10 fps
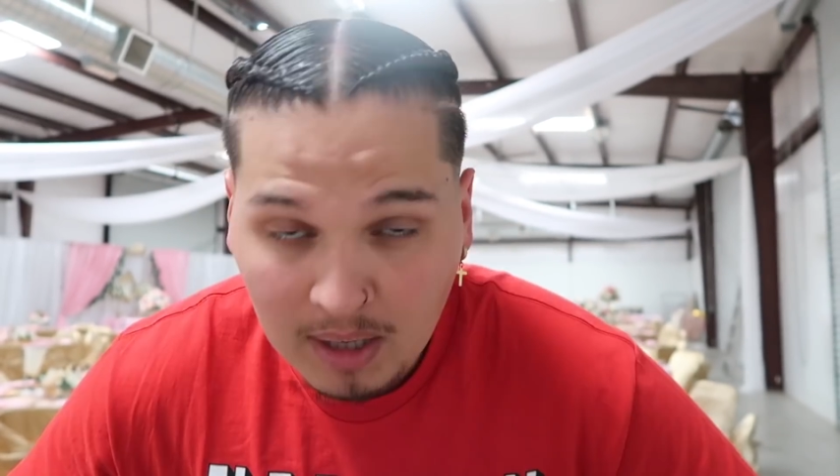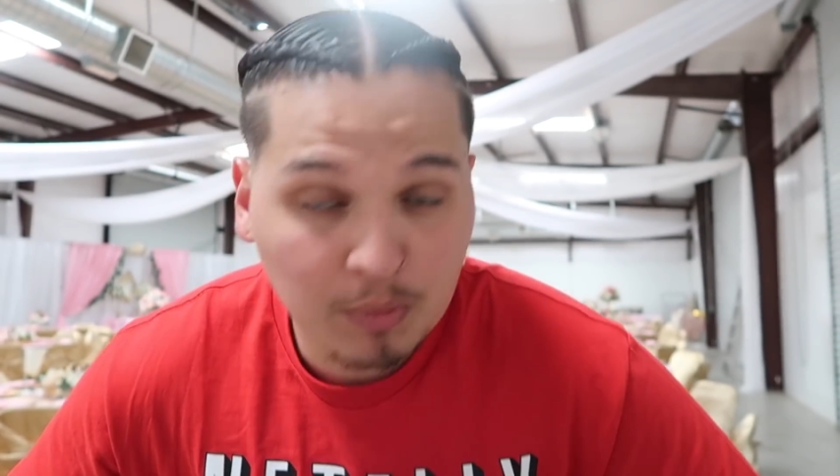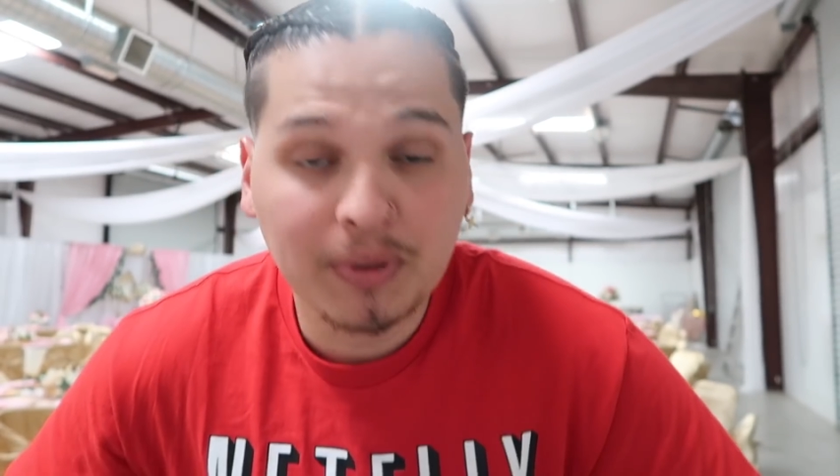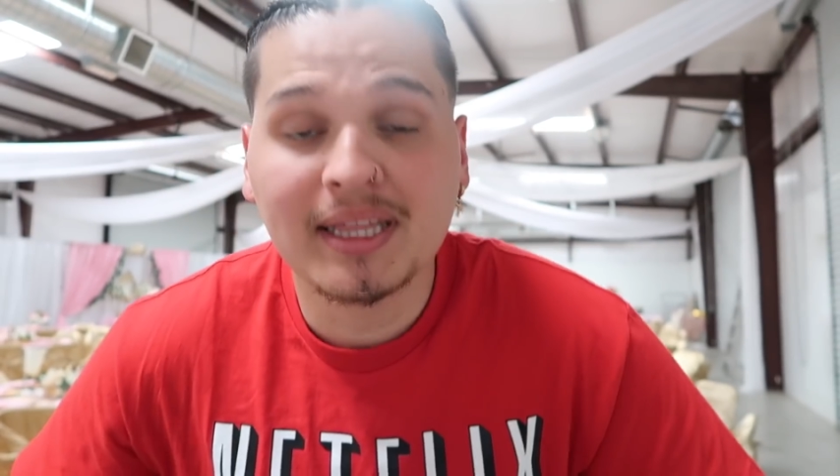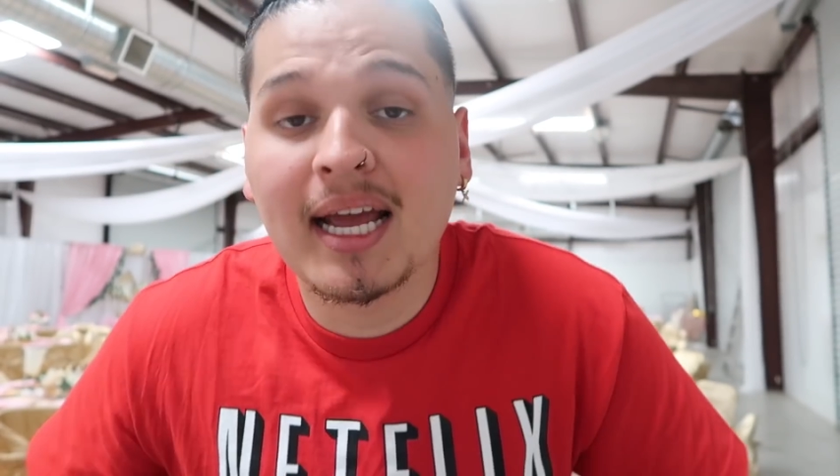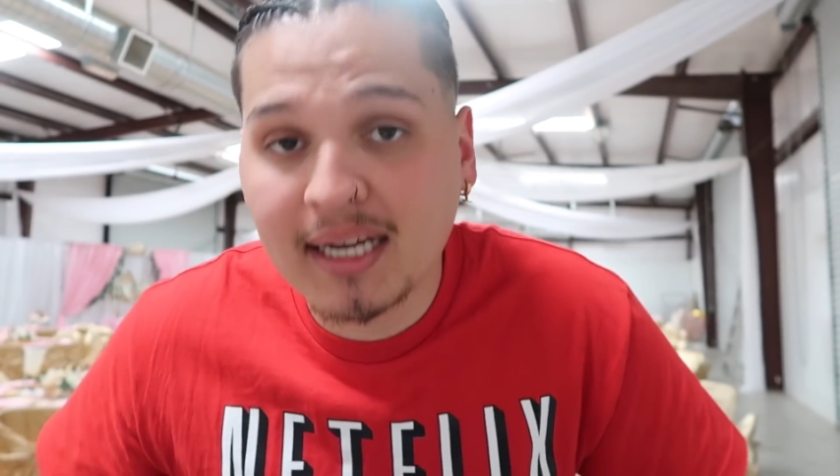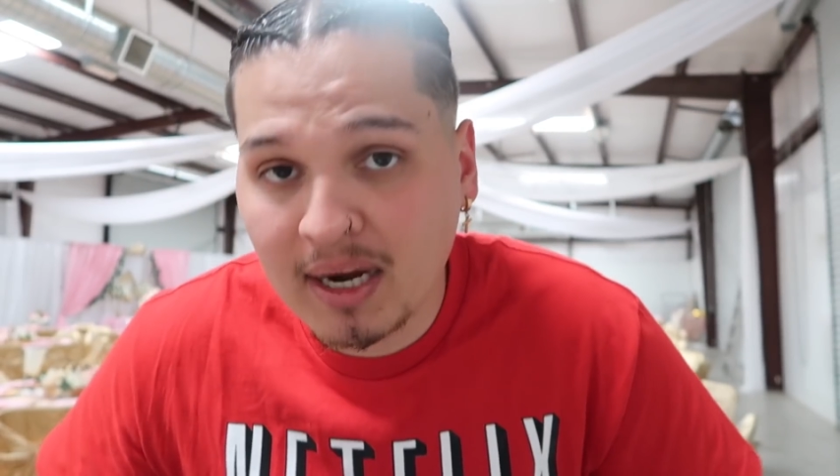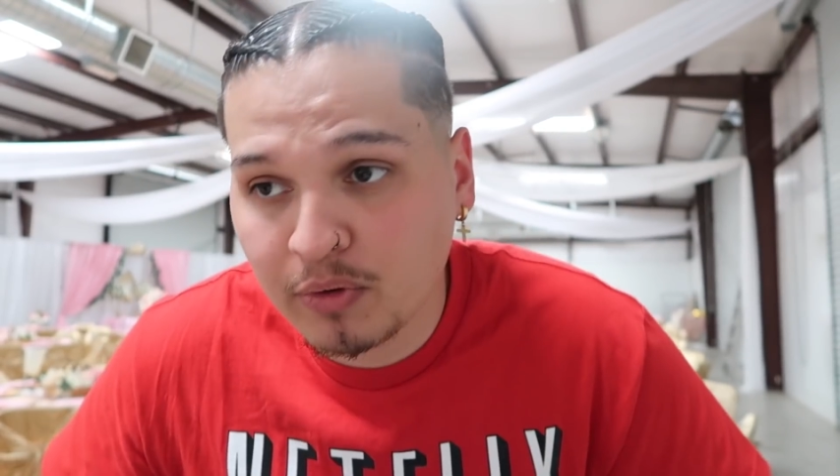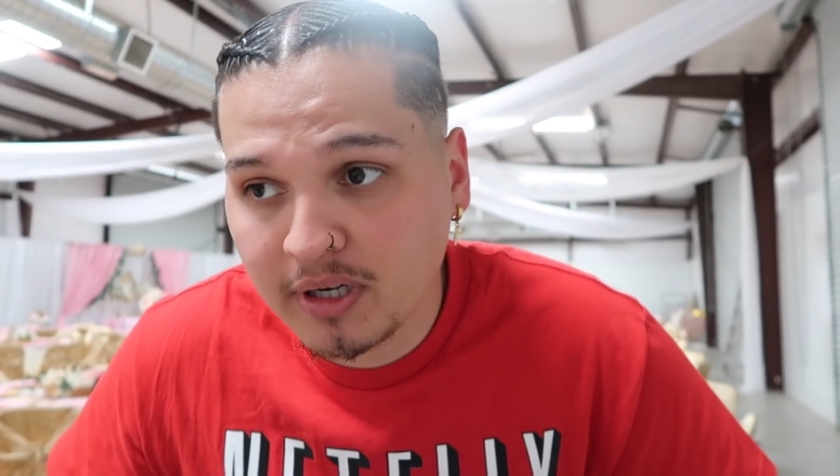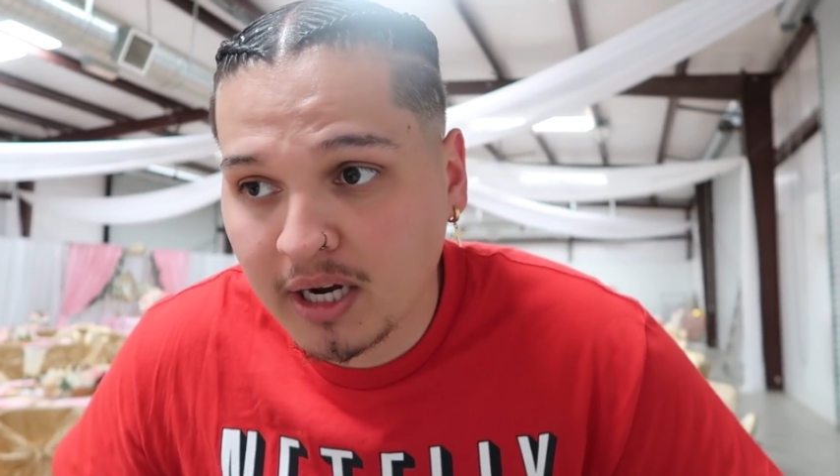I'm gonna put that
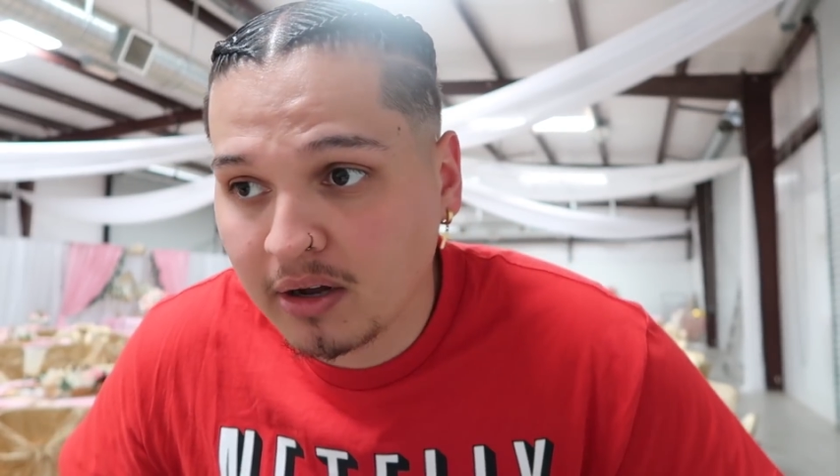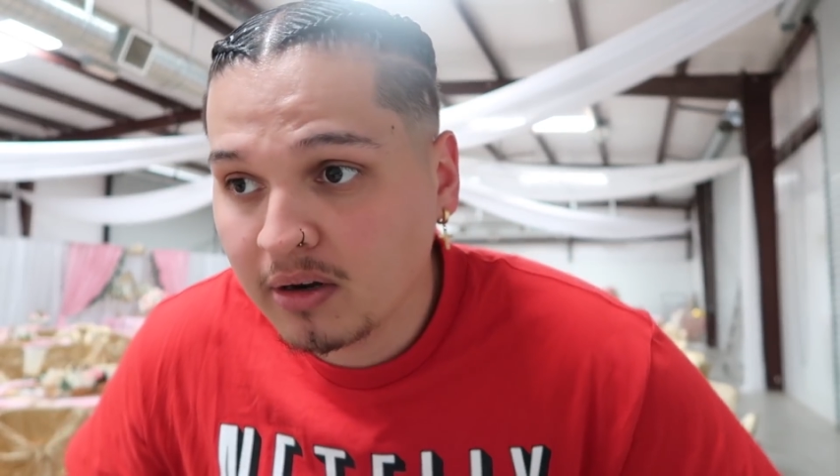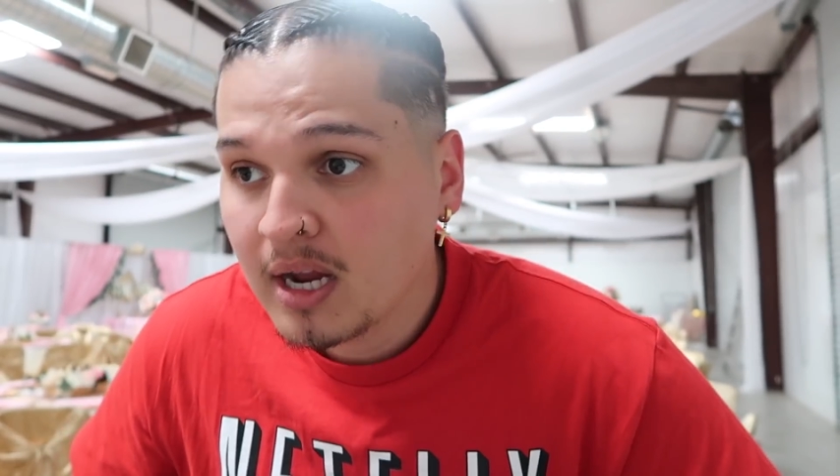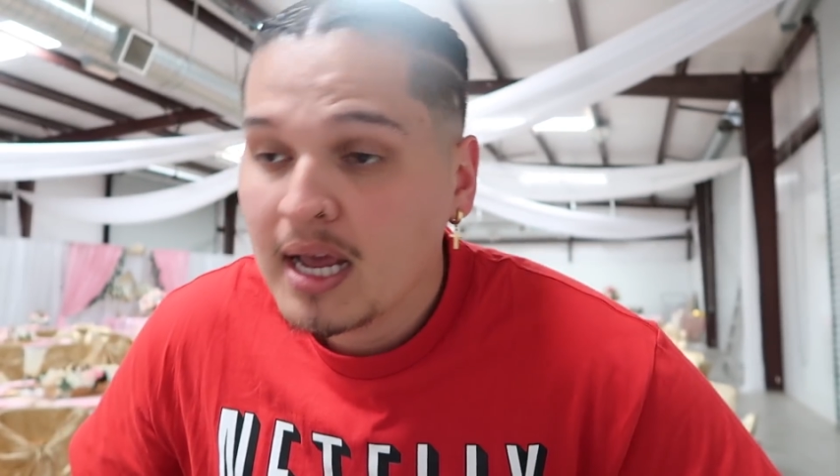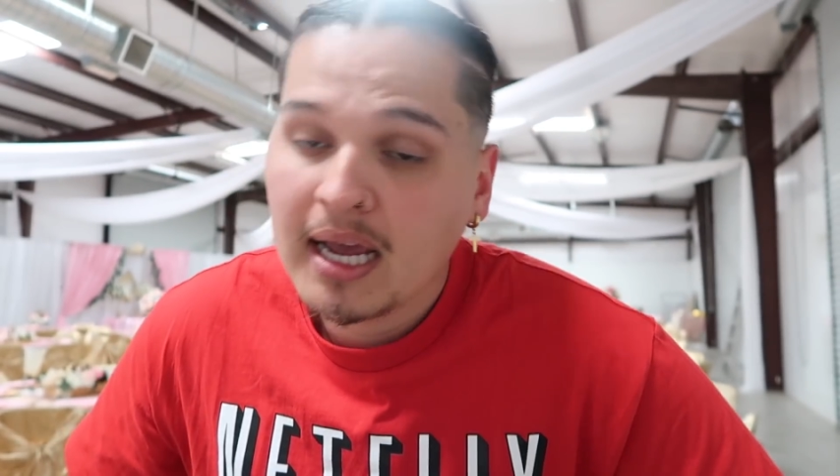camera down